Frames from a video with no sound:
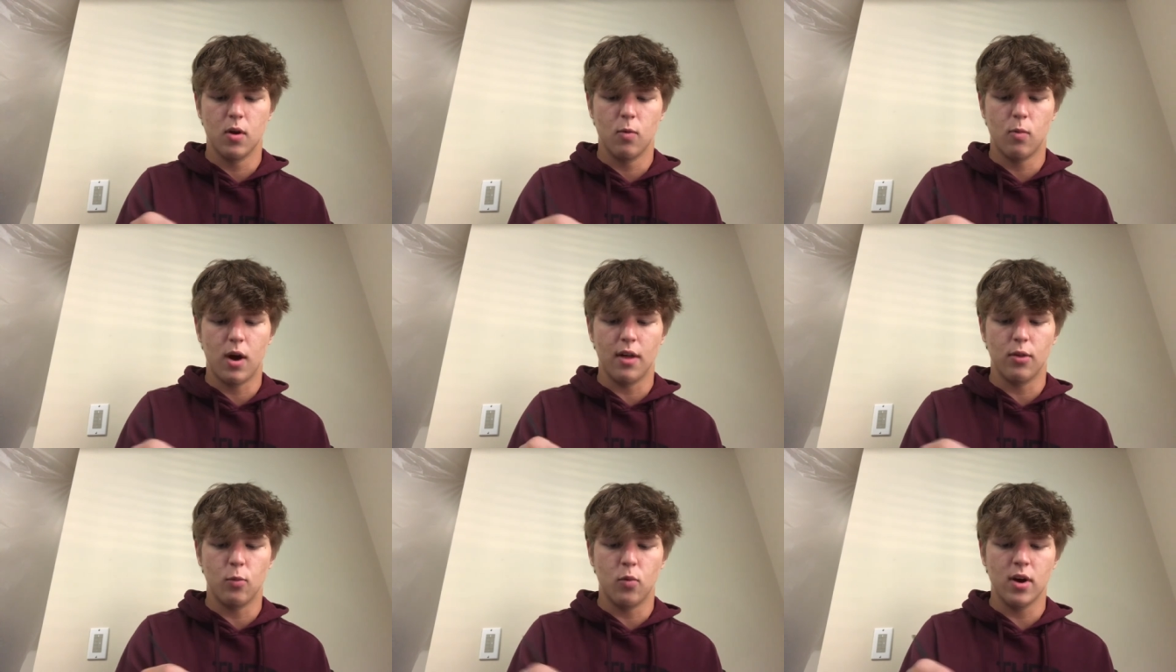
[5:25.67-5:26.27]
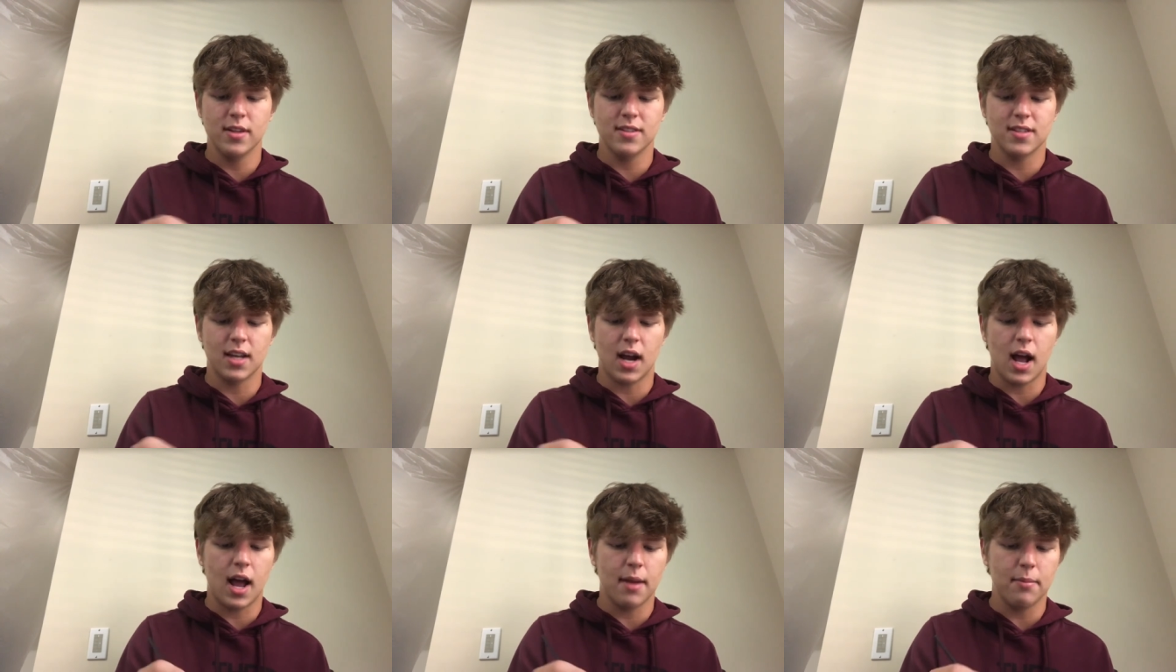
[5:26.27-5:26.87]
while the ones that
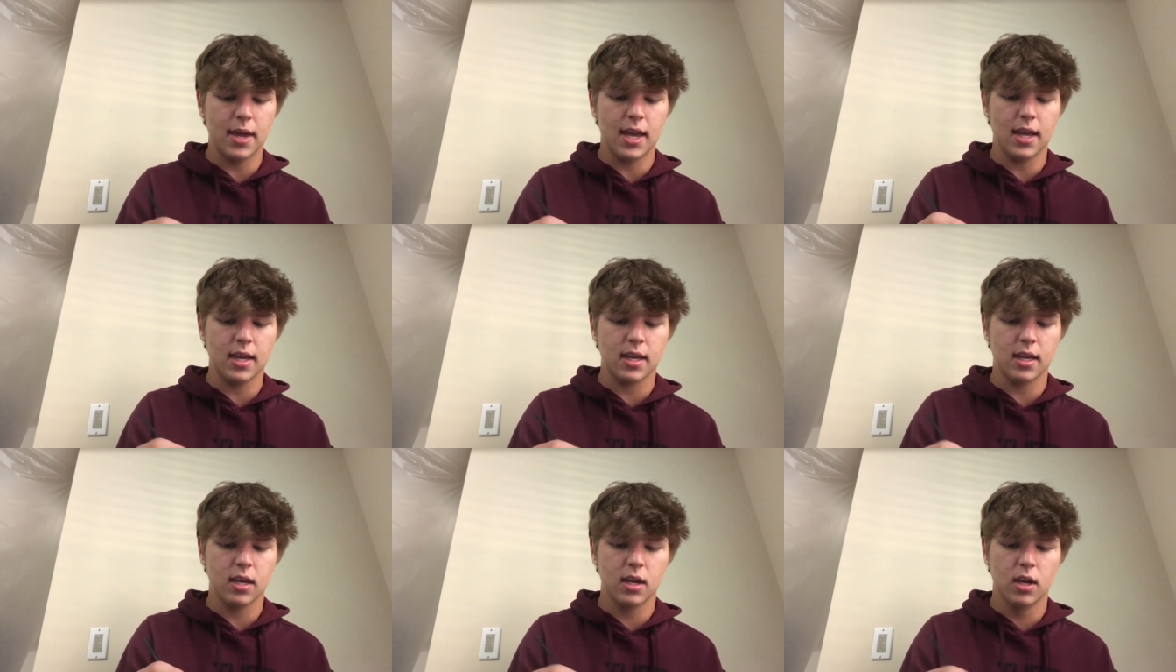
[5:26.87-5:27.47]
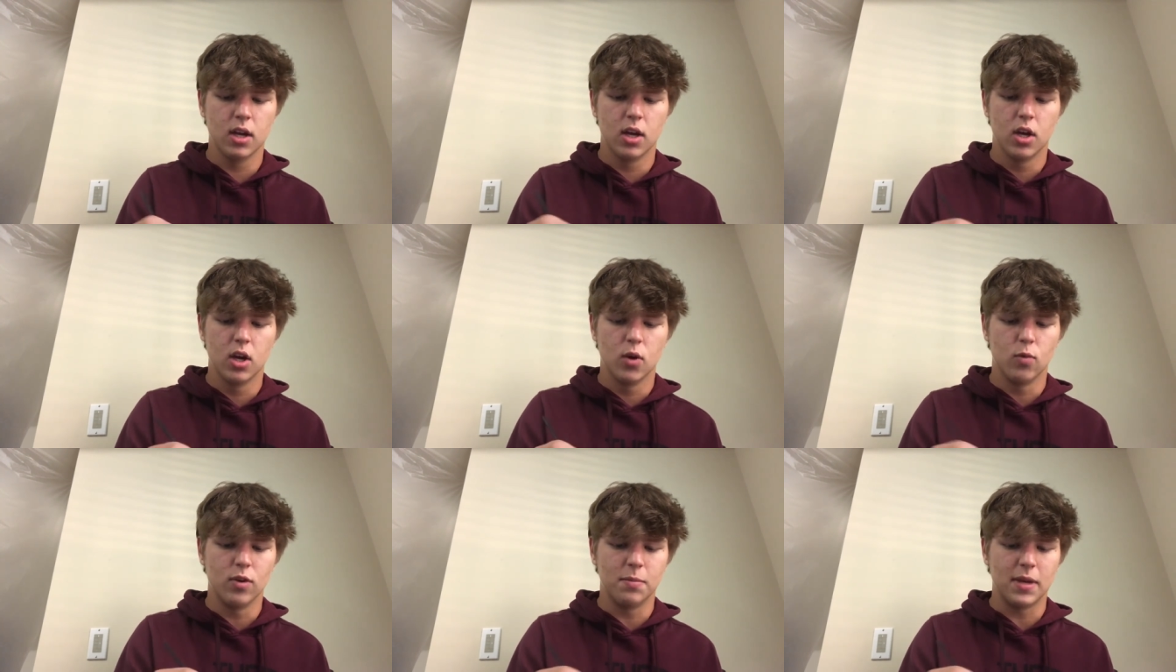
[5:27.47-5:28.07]
I make
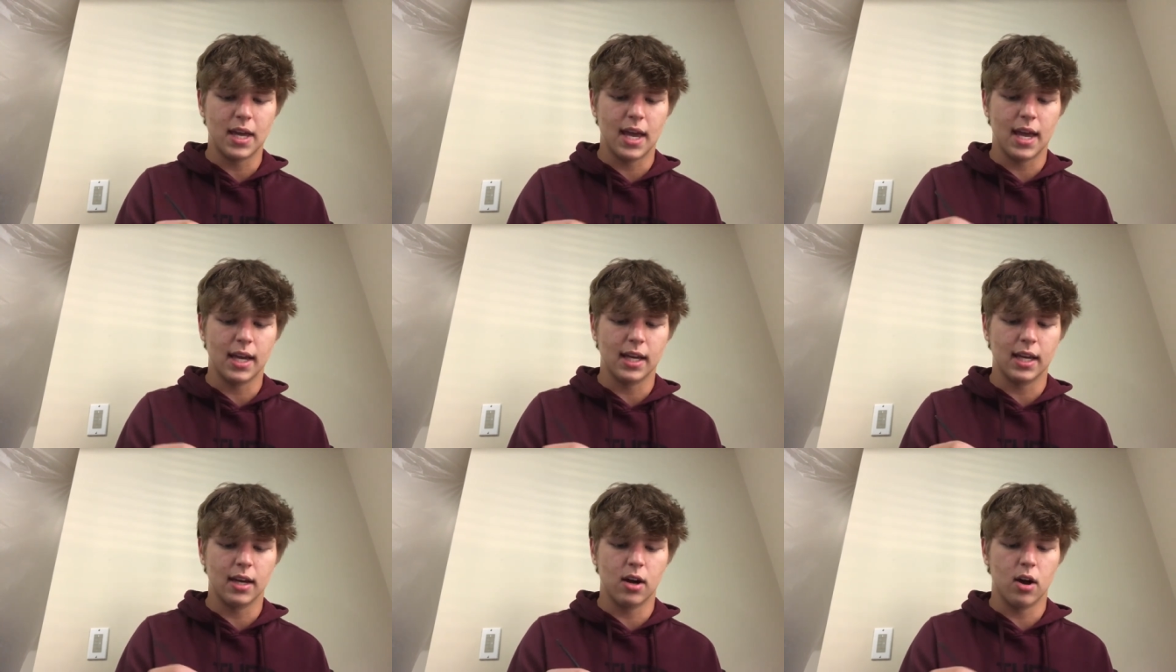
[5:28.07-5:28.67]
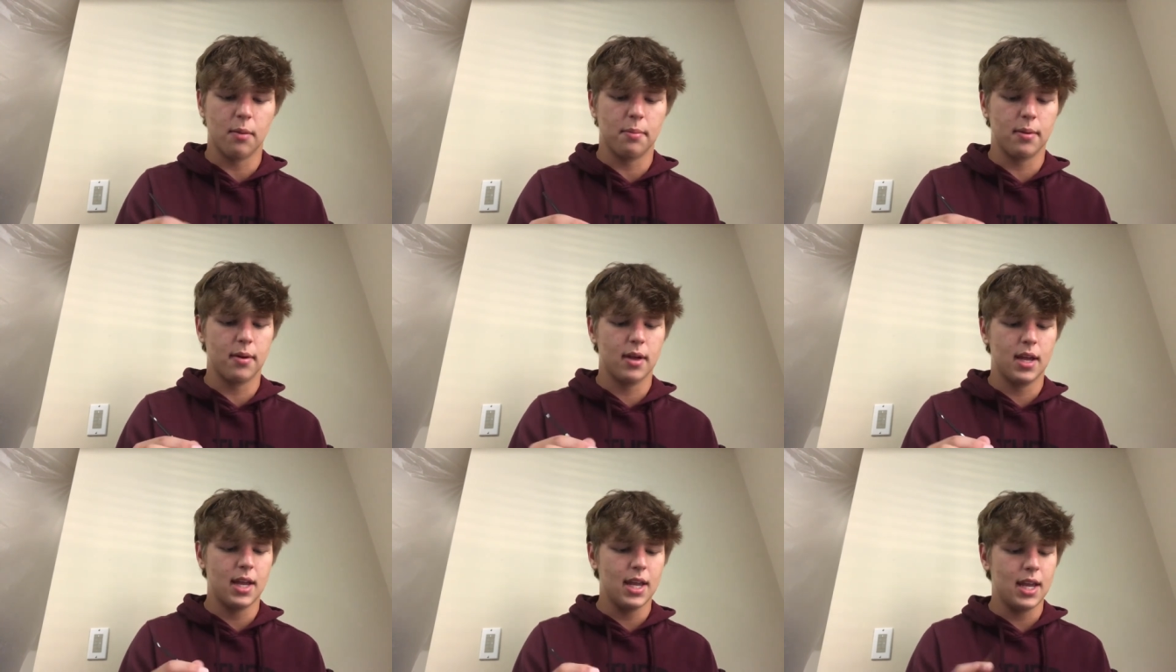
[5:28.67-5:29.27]
would be hanging up
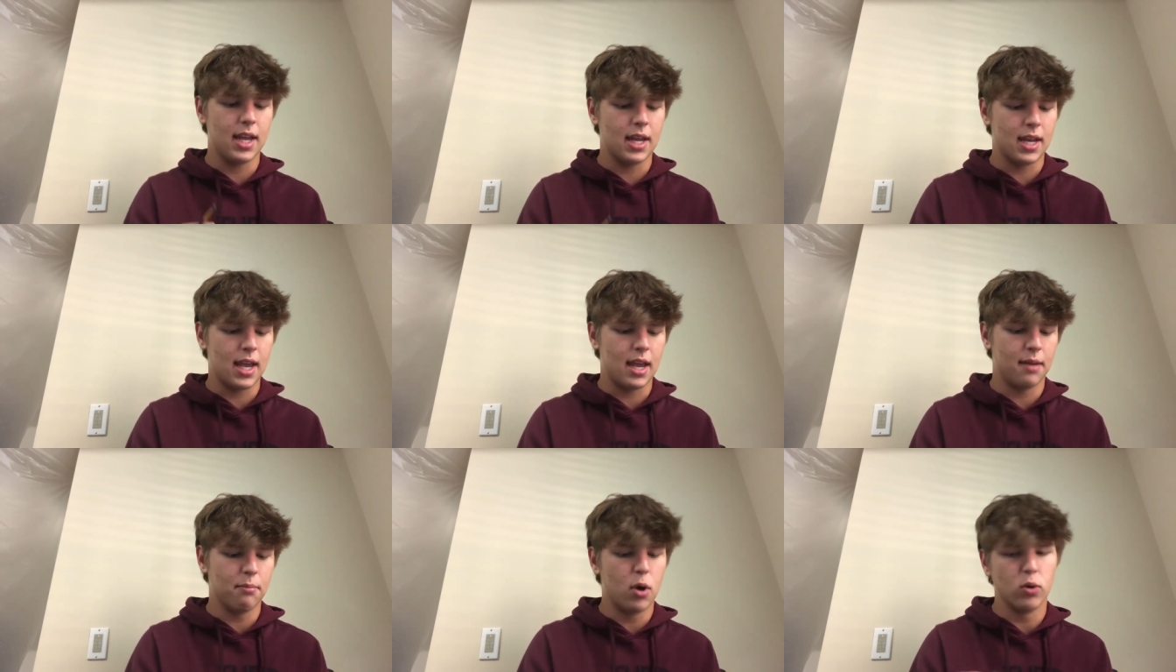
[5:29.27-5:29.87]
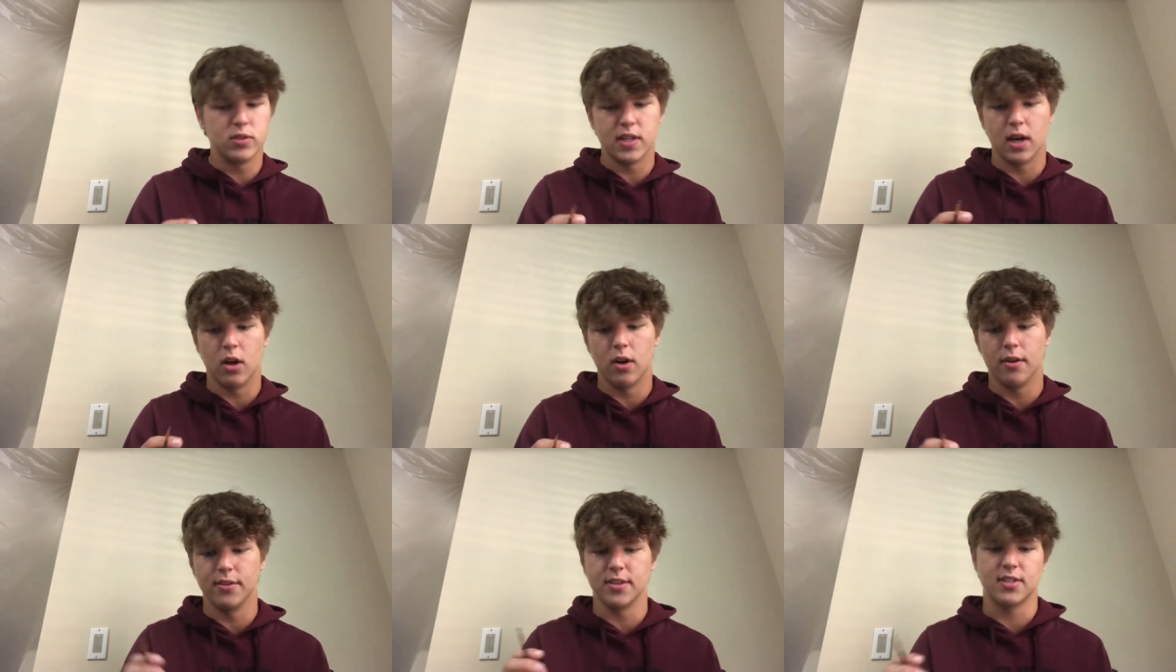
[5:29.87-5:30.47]
in a motel
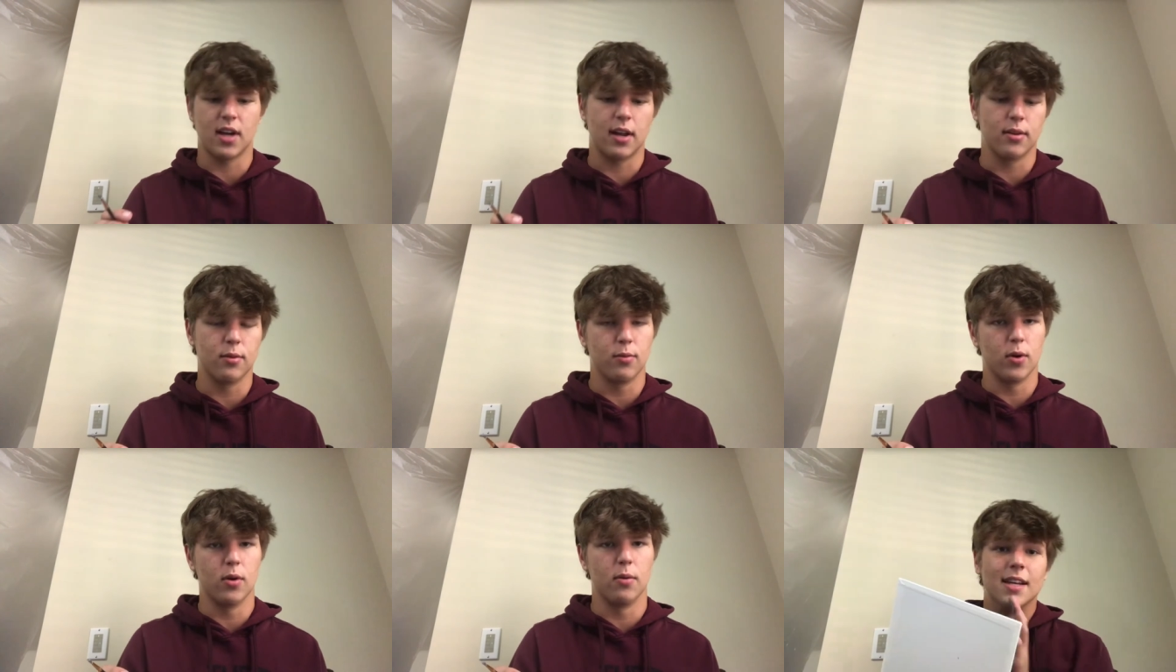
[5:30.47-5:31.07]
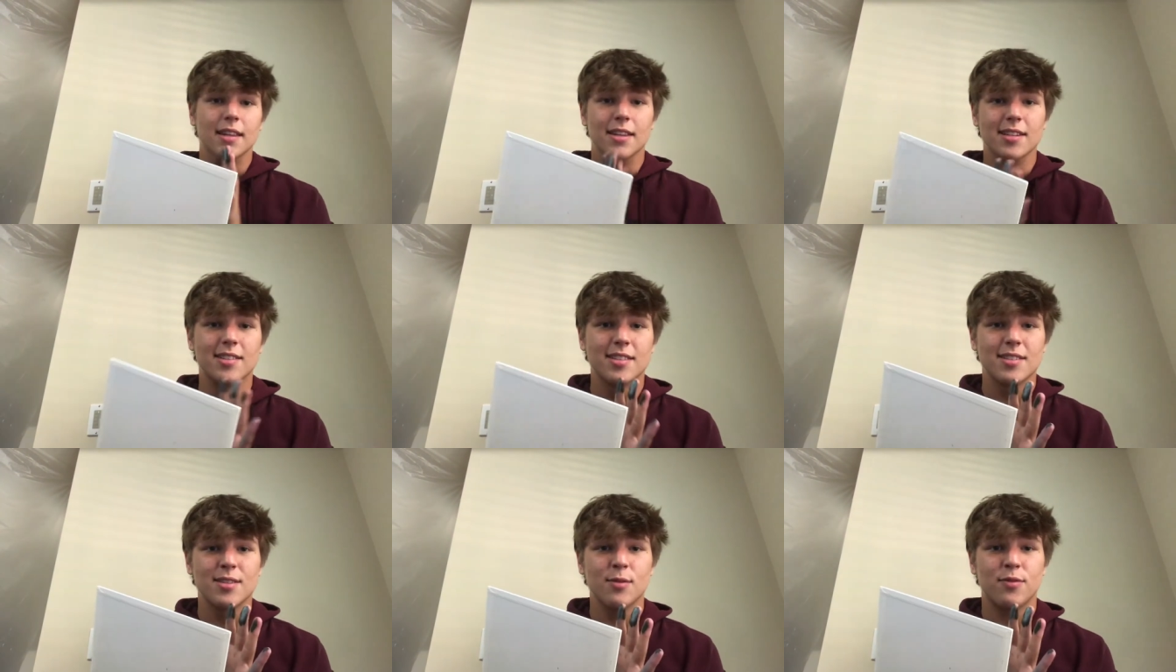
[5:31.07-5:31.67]
on the side of the road.
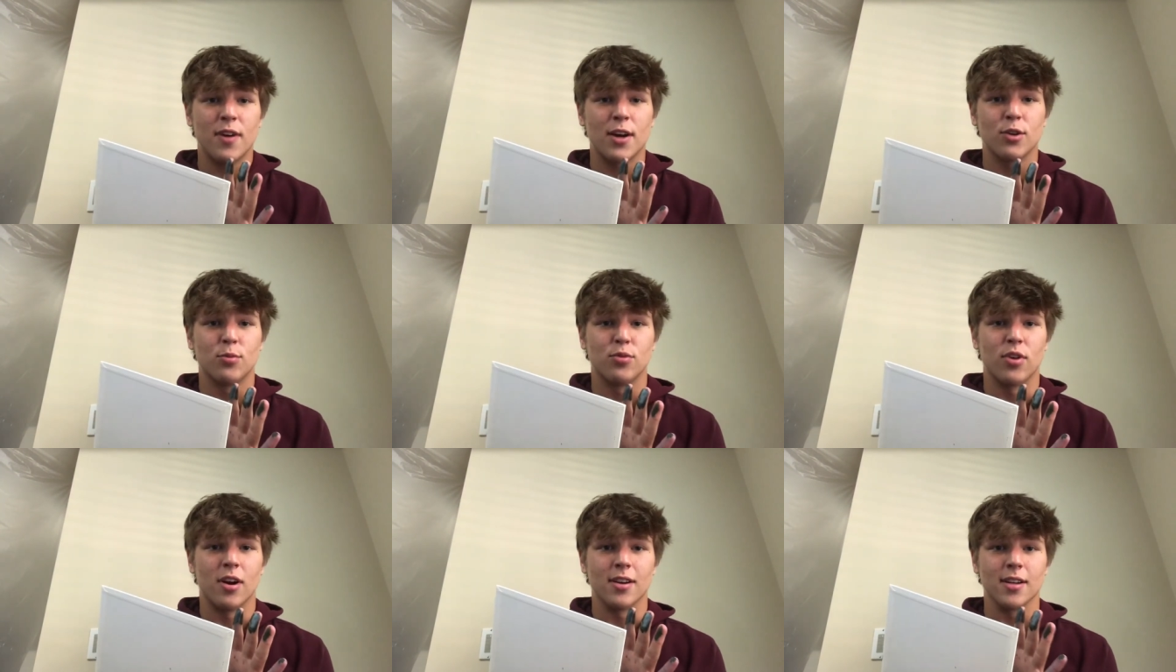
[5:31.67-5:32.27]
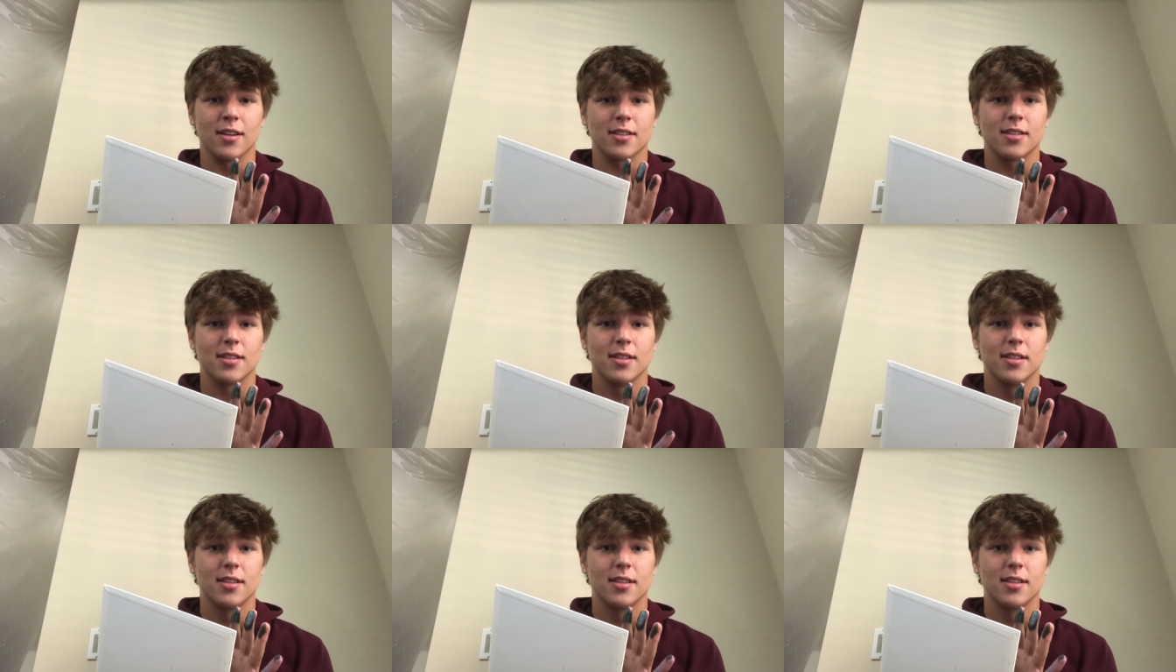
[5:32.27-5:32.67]
This is the final product.